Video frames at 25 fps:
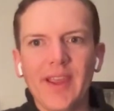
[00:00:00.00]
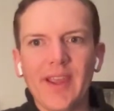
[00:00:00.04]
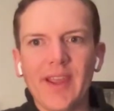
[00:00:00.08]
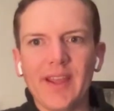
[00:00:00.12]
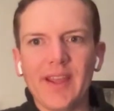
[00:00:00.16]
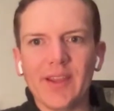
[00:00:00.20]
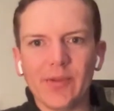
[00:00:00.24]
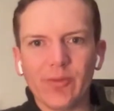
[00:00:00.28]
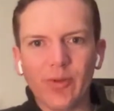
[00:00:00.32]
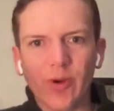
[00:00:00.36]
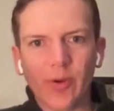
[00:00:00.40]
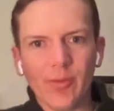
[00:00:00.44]

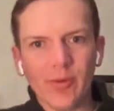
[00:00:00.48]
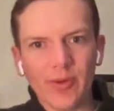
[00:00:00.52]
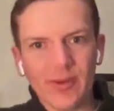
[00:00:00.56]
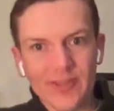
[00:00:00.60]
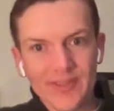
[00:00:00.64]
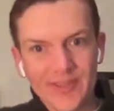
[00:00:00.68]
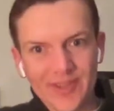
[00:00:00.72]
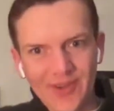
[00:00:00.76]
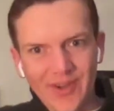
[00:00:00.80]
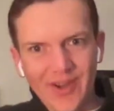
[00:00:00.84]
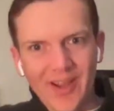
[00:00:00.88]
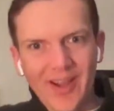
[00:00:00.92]
And the robber
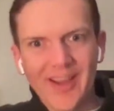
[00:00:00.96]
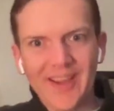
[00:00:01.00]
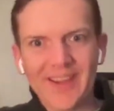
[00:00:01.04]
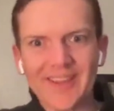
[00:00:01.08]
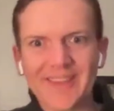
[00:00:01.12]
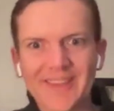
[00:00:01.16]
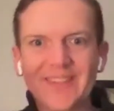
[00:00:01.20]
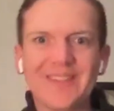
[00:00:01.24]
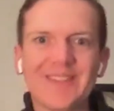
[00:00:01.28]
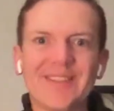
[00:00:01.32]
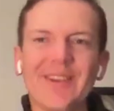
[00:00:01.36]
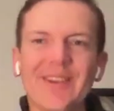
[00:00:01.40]
is your
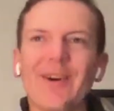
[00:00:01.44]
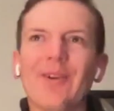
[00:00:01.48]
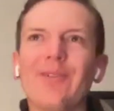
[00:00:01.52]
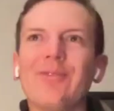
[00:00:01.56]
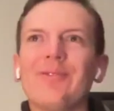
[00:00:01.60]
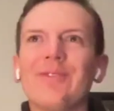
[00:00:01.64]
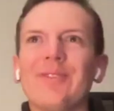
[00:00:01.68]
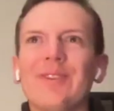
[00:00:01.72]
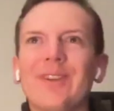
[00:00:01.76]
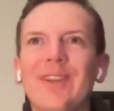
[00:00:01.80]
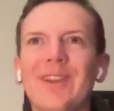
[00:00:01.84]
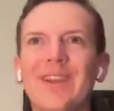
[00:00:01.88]
highest
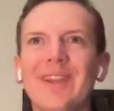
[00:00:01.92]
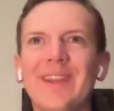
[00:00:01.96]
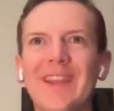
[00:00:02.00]
self.